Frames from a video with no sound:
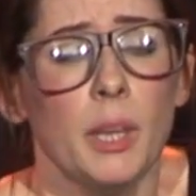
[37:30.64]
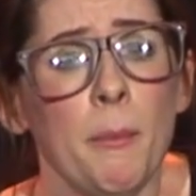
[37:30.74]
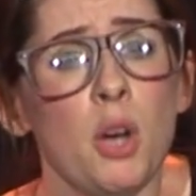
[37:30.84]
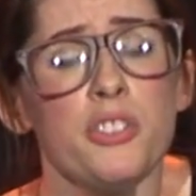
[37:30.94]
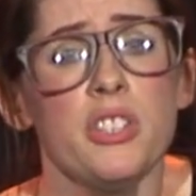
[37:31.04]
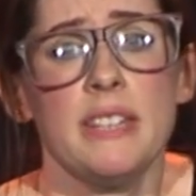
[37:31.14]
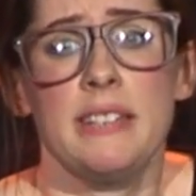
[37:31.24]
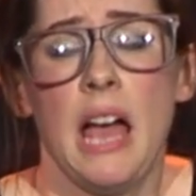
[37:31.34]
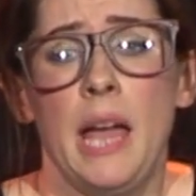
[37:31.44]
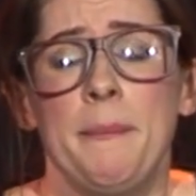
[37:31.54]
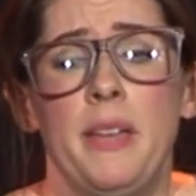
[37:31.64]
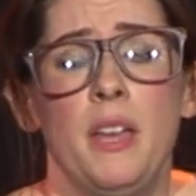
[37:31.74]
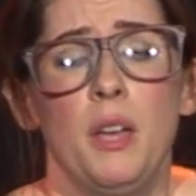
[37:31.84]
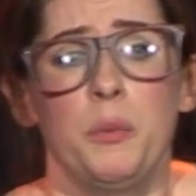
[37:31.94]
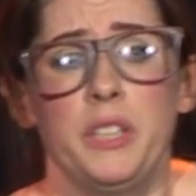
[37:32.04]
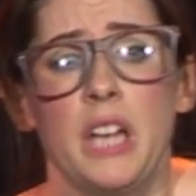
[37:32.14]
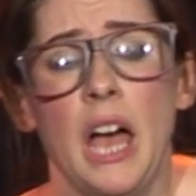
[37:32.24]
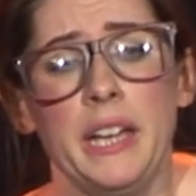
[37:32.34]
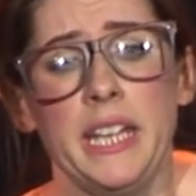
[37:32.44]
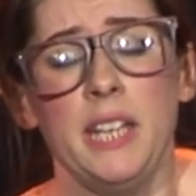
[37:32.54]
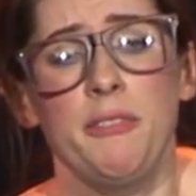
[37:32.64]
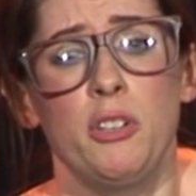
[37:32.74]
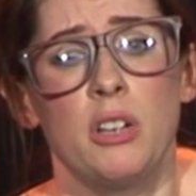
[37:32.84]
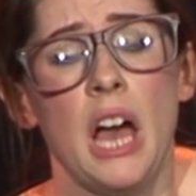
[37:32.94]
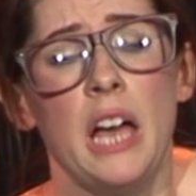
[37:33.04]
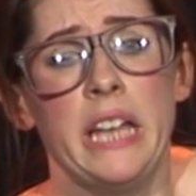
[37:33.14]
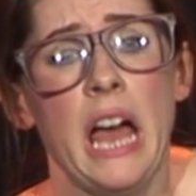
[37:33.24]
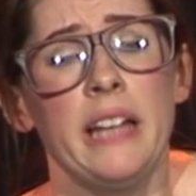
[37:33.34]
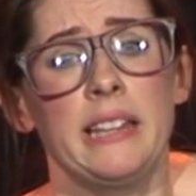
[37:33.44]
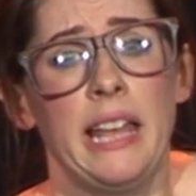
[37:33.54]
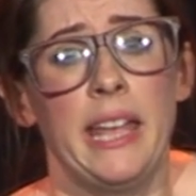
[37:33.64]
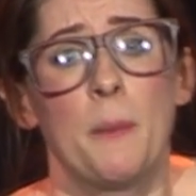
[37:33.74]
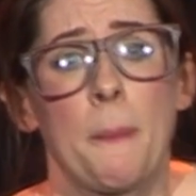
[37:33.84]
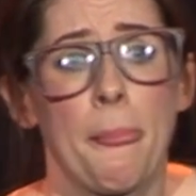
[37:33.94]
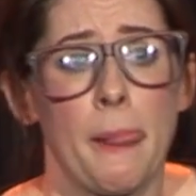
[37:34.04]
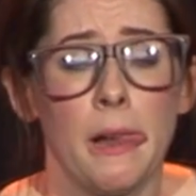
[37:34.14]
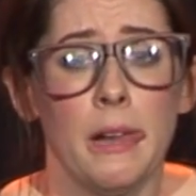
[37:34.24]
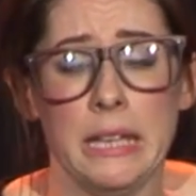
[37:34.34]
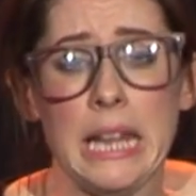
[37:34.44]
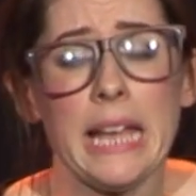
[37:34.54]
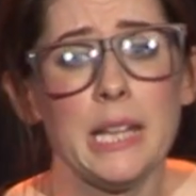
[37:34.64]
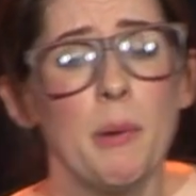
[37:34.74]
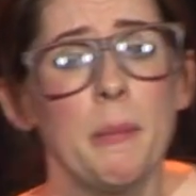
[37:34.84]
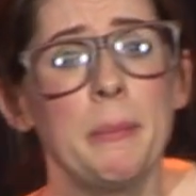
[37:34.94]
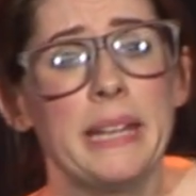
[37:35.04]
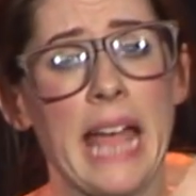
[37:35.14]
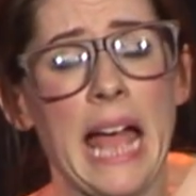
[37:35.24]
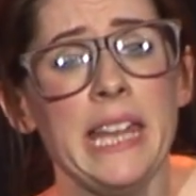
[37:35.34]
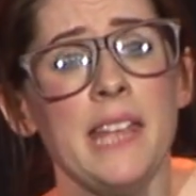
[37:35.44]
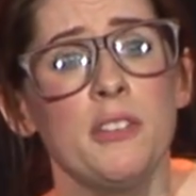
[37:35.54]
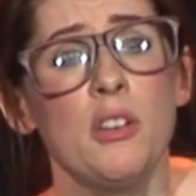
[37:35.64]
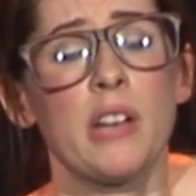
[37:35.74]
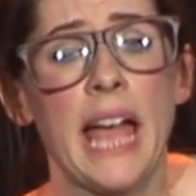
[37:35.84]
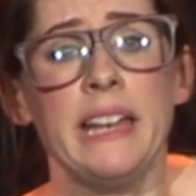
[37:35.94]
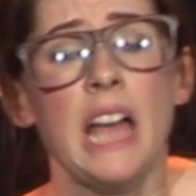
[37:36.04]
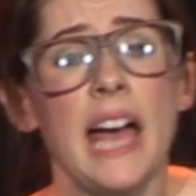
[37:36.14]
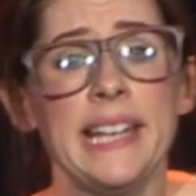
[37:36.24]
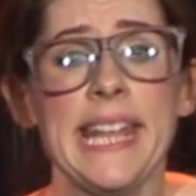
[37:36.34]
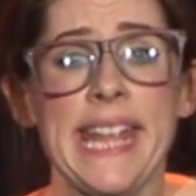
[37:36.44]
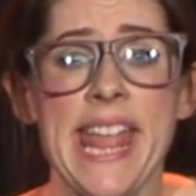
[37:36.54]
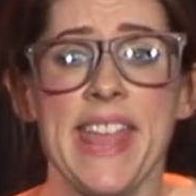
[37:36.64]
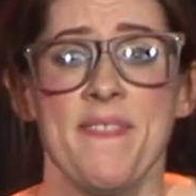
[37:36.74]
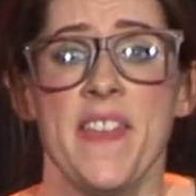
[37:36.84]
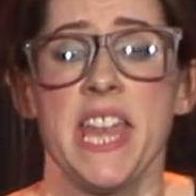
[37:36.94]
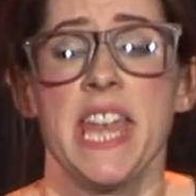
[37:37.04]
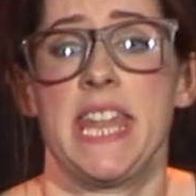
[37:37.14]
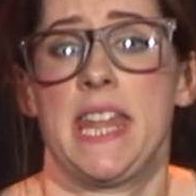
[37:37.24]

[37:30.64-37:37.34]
Most of the time, when you can't even or can't hardly, you likely probably can even or can hardly even.